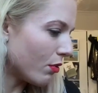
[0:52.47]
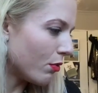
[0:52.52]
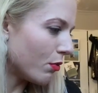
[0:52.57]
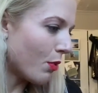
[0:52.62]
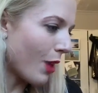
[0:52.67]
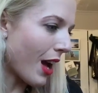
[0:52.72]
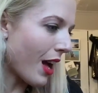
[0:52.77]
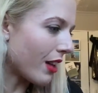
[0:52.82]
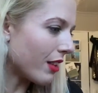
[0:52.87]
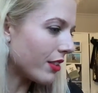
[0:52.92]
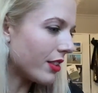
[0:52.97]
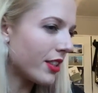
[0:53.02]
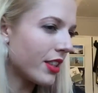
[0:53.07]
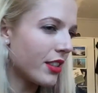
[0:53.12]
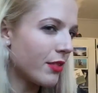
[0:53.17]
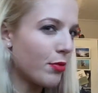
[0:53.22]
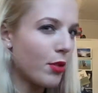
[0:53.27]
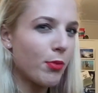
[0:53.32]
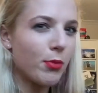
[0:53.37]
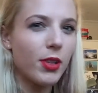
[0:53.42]
Well,
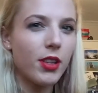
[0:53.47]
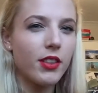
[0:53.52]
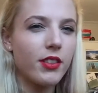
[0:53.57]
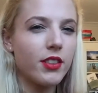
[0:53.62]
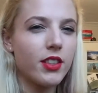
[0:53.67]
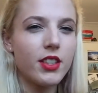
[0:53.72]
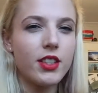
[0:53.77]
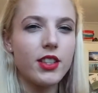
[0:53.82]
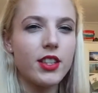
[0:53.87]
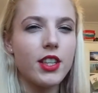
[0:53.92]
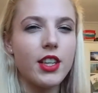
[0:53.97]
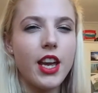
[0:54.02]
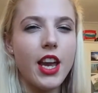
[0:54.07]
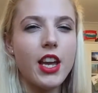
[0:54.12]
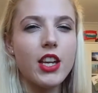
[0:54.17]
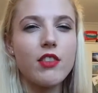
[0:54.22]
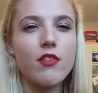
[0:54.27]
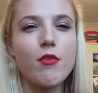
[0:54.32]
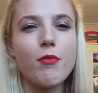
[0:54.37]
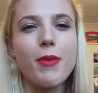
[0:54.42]
since the
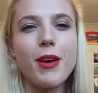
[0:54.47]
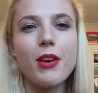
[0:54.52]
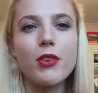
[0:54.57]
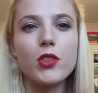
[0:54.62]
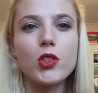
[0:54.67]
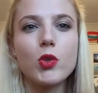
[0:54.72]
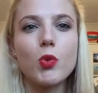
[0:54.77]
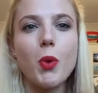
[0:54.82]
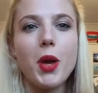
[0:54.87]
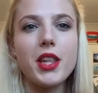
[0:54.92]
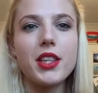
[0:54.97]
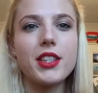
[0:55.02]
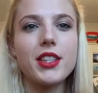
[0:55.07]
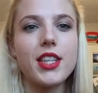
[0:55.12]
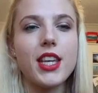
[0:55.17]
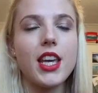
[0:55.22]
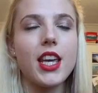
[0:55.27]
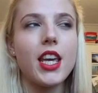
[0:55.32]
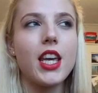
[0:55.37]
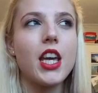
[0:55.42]
age of about
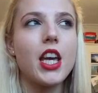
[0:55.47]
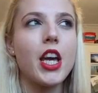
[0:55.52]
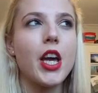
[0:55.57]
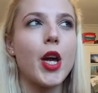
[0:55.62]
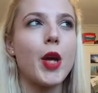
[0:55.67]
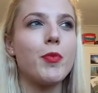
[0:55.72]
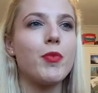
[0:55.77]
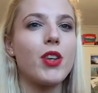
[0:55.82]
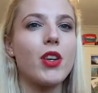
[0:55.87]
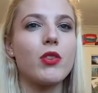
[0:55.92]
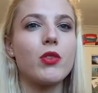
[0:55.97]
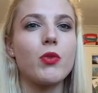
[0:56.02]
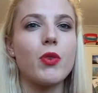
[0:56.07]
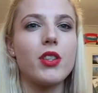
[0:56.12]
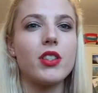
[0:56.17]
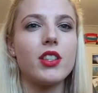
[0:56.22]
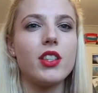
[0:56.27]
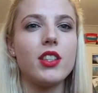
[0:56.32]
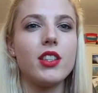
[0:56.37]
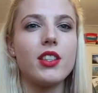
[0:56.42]
20, I'm now
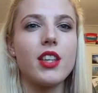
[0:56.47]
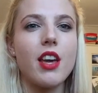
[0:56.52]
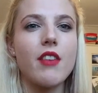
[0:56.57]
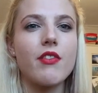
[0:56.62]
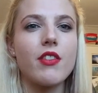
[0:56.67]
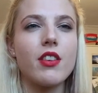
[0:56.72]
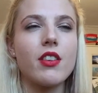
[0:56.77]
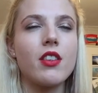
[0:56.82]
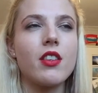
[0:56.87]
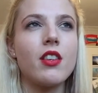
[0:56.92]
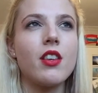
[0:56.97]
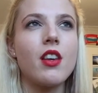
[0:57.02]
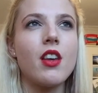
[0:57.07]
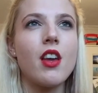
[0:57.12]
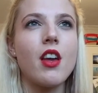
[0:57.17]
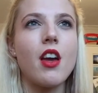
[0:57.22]
27.